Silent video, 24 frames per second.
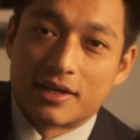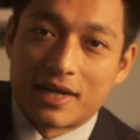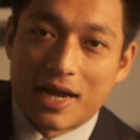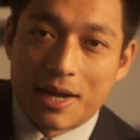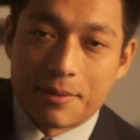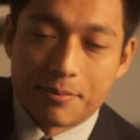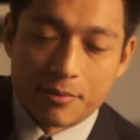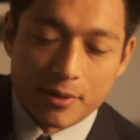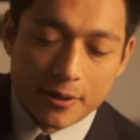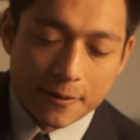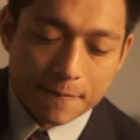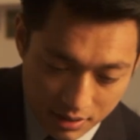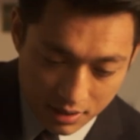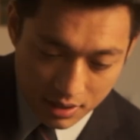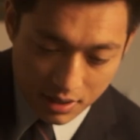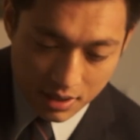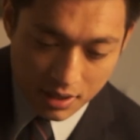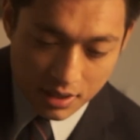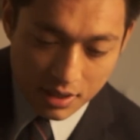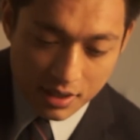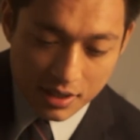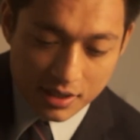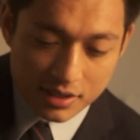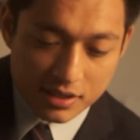camera.
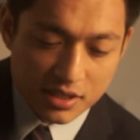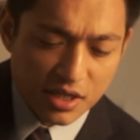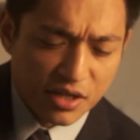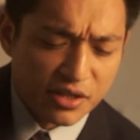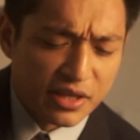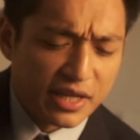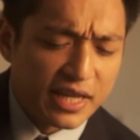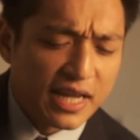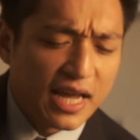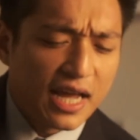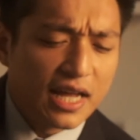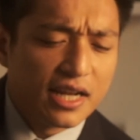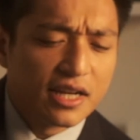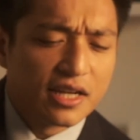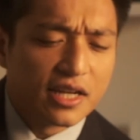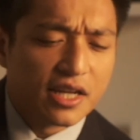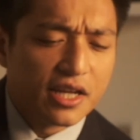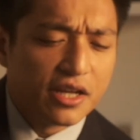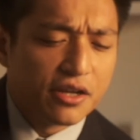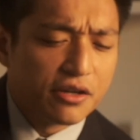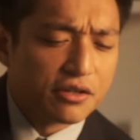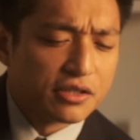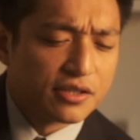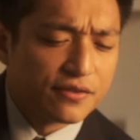So the Canon
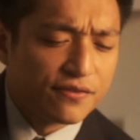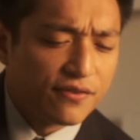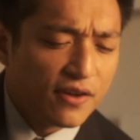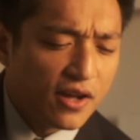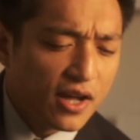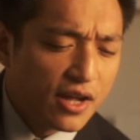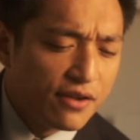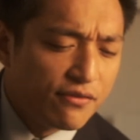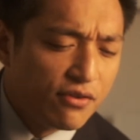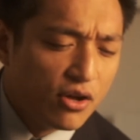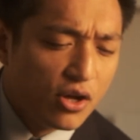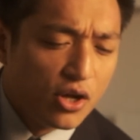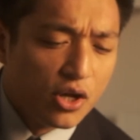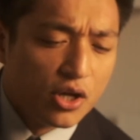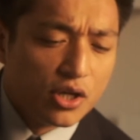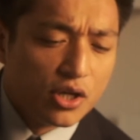EOS 5